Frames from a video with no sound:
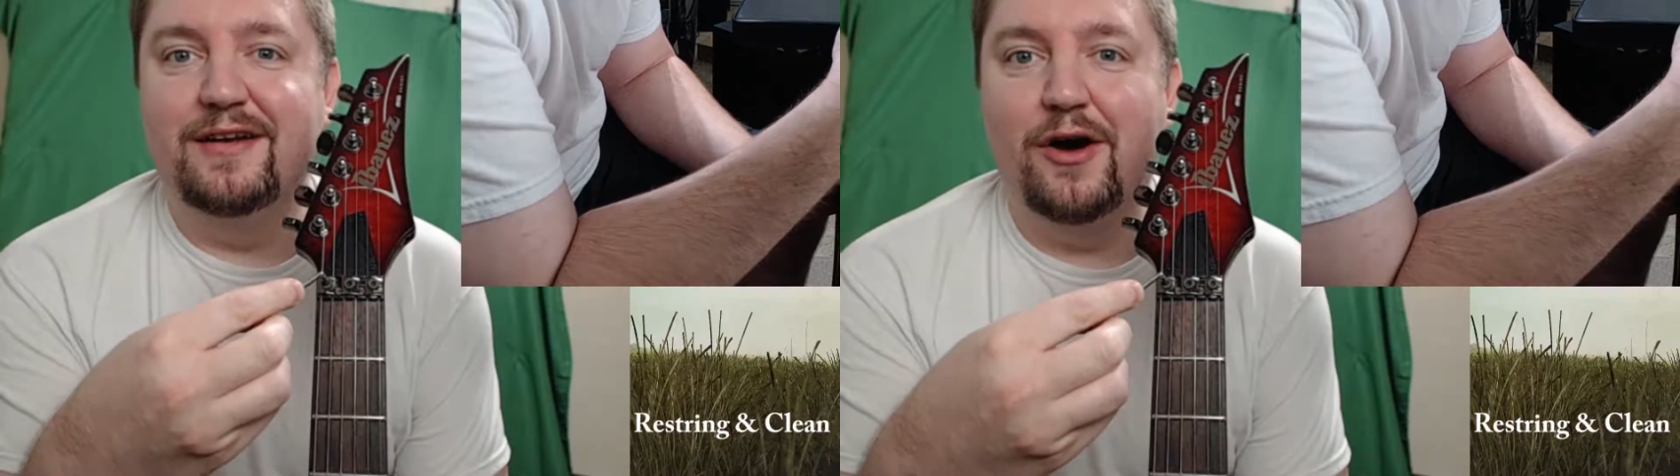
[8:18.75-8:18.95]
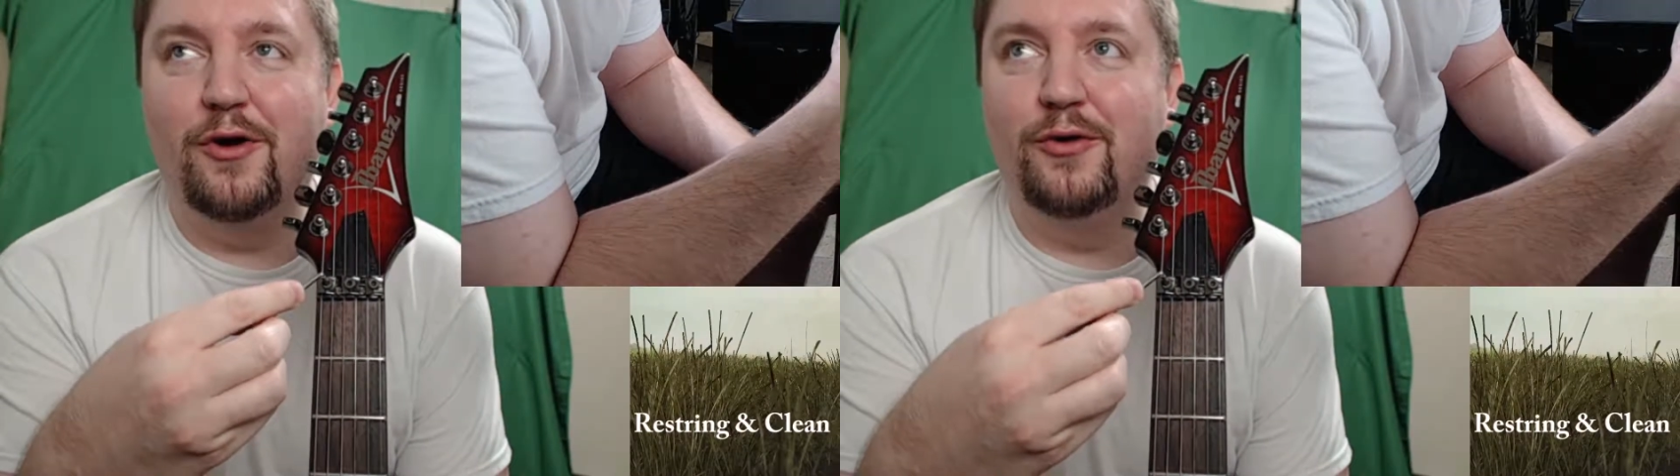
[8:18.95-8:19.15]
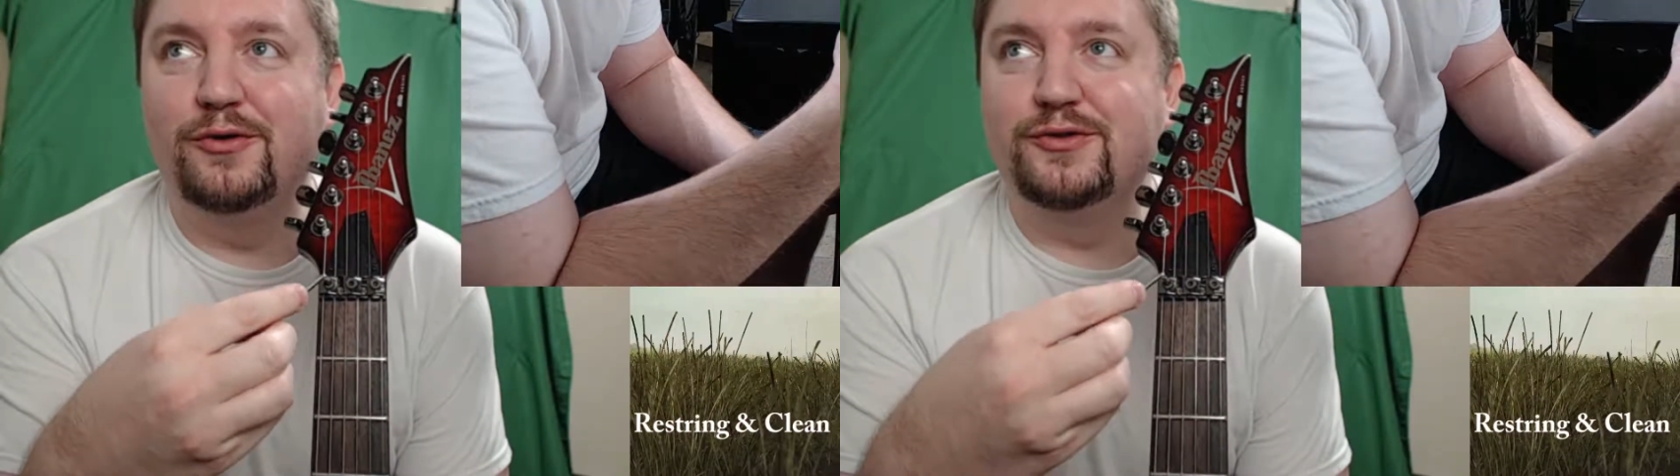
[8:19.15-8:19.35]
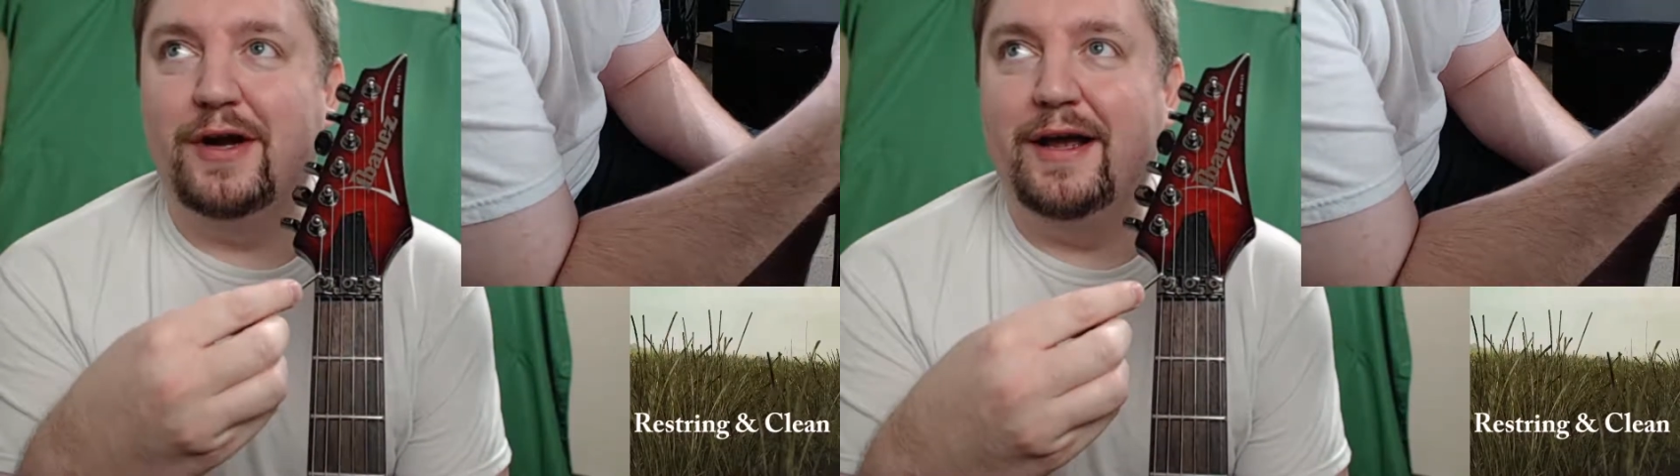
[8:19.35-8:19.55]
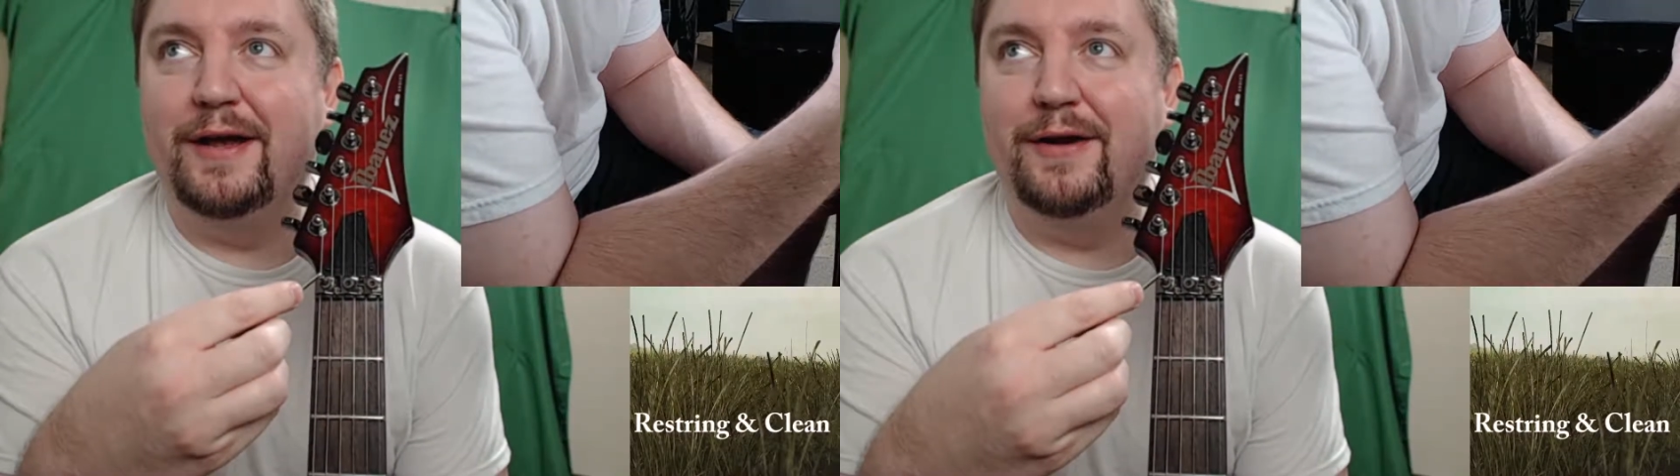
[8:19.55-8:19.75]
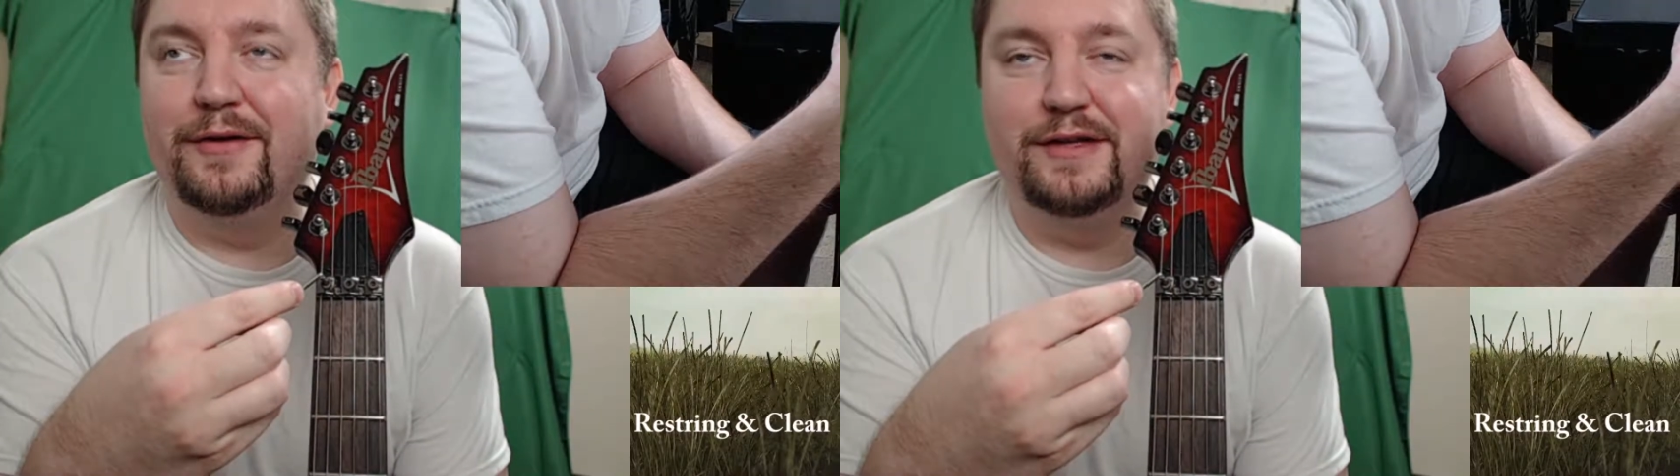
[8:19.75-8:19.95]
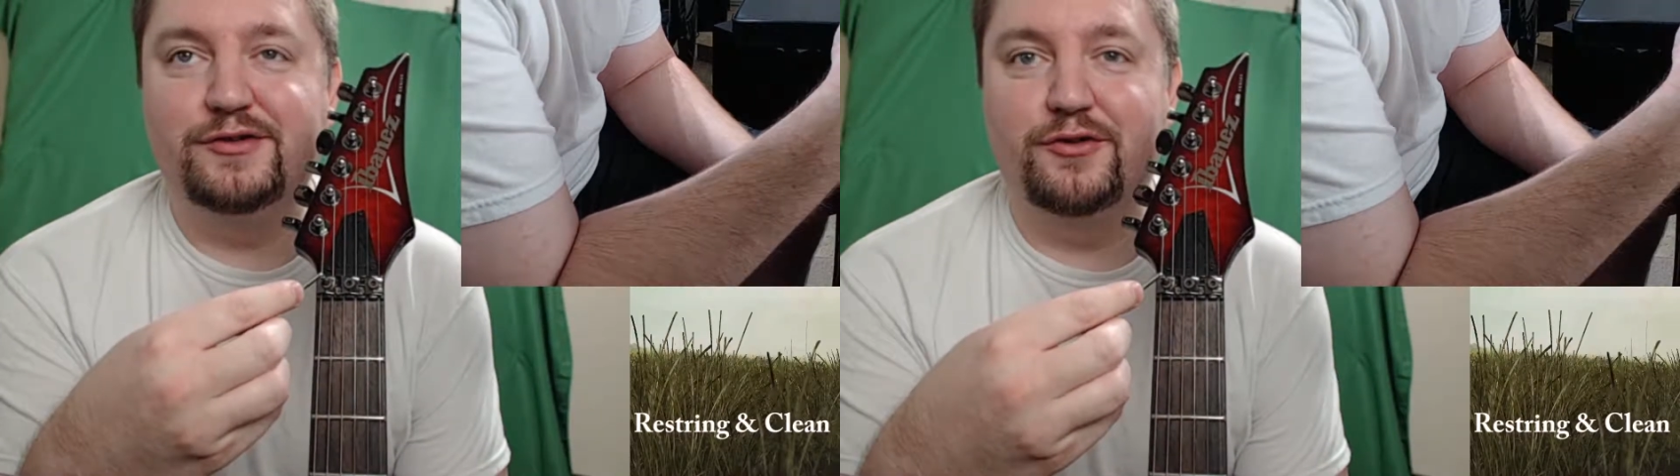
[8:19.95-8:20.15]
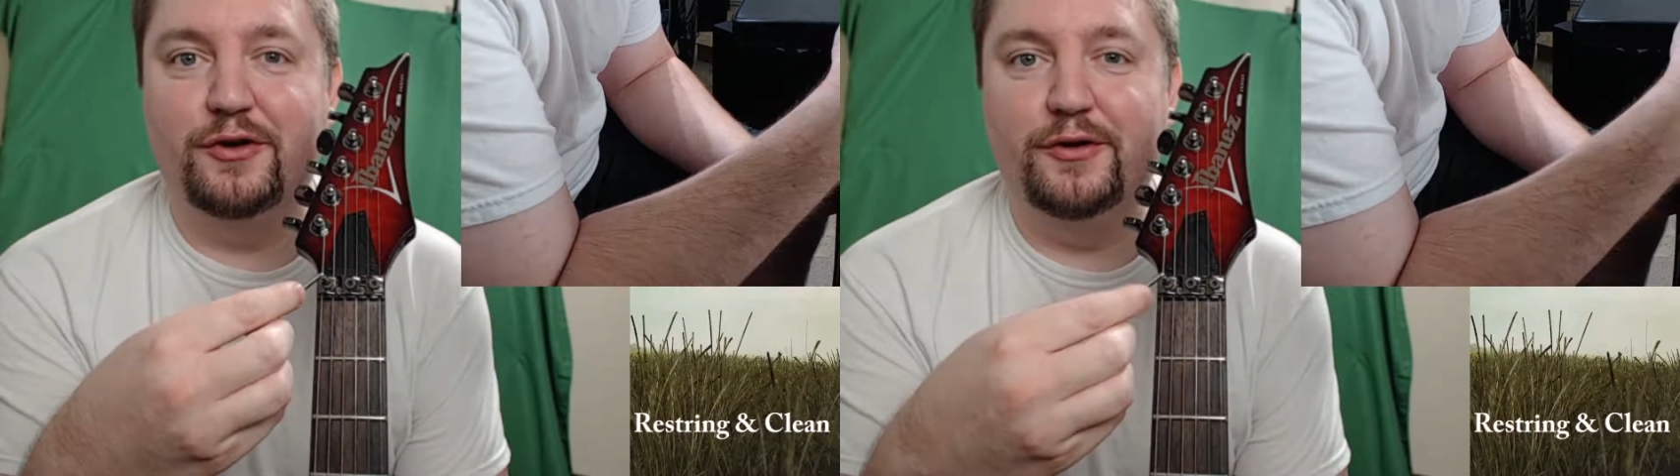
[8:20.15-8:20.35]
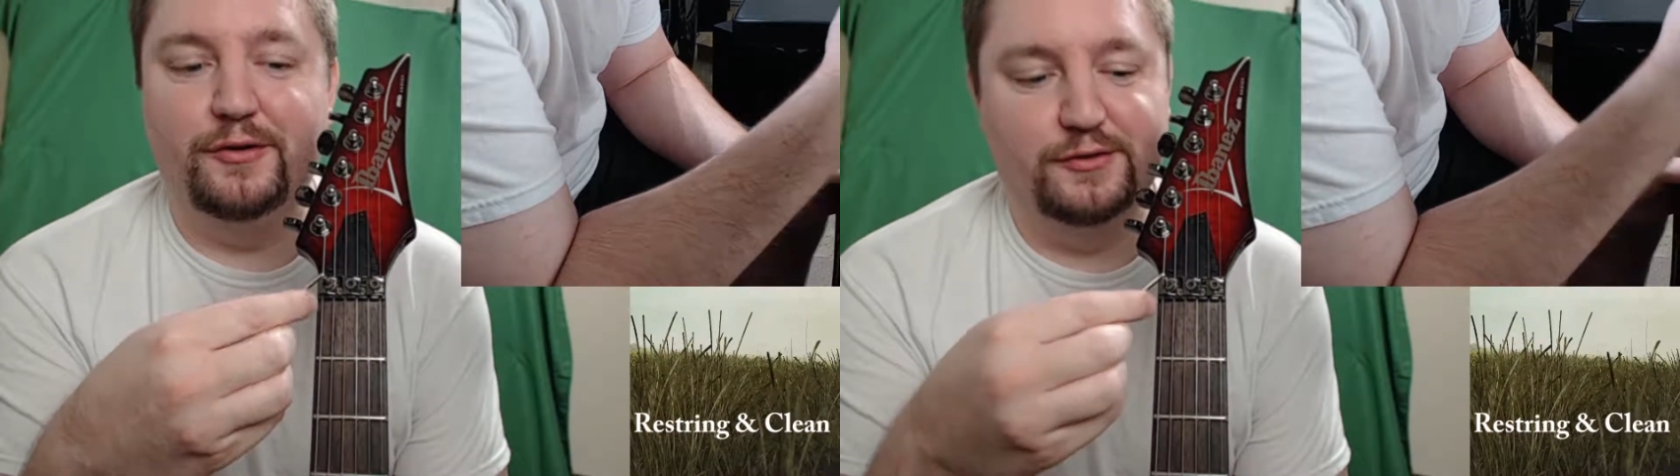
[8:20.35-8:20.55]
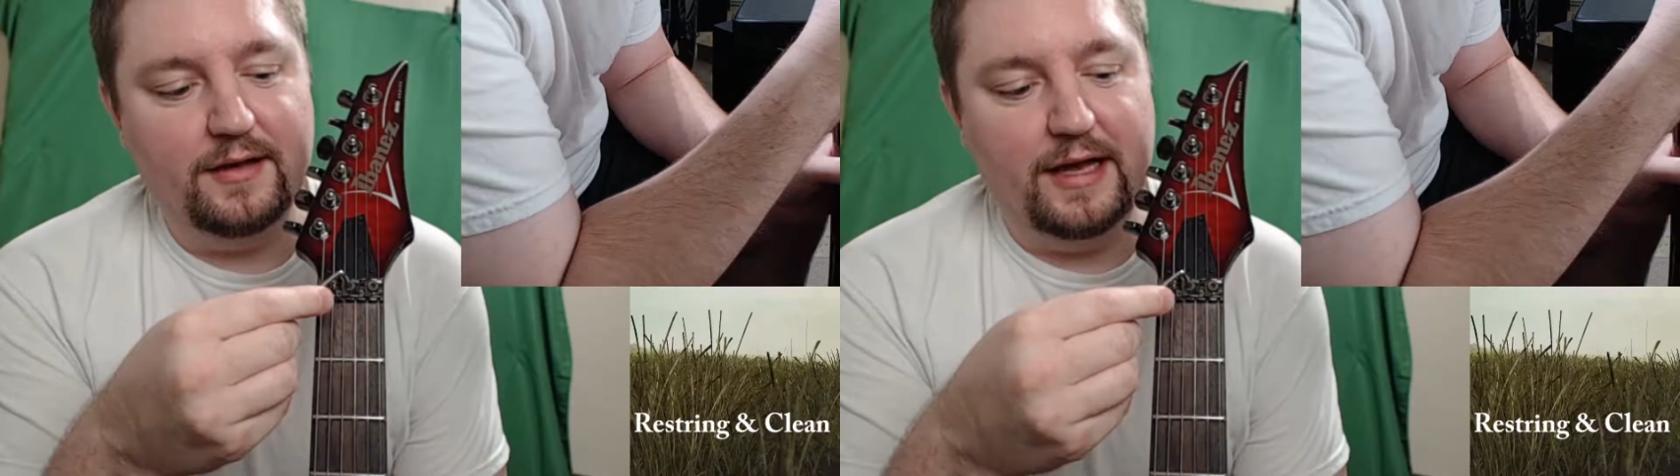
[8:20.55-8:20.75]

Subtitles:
holes right here, these screws,